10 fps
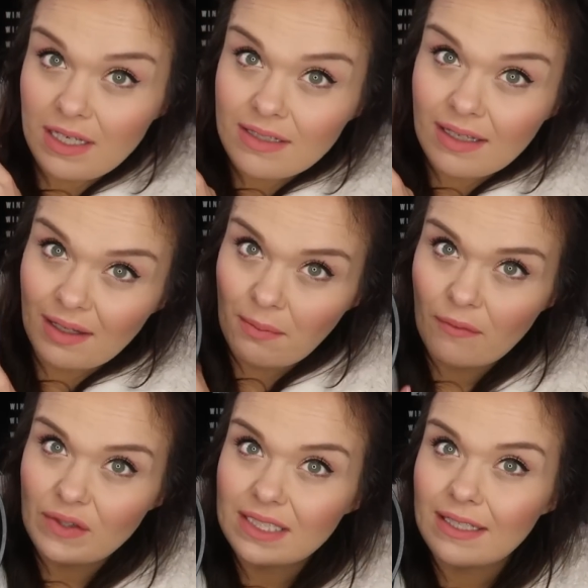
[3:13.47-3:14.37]
using them
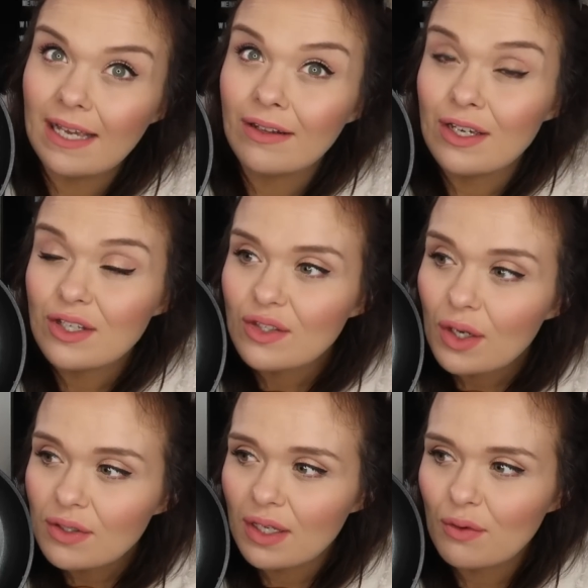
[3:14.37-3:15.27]
obviously, and they're
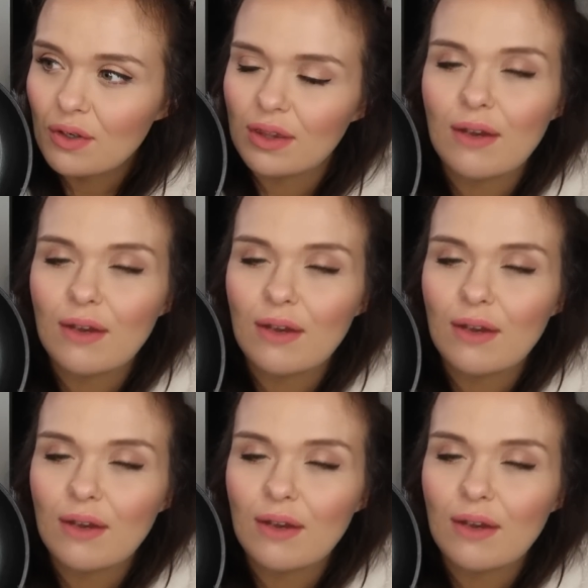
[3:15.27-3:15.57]
so so good.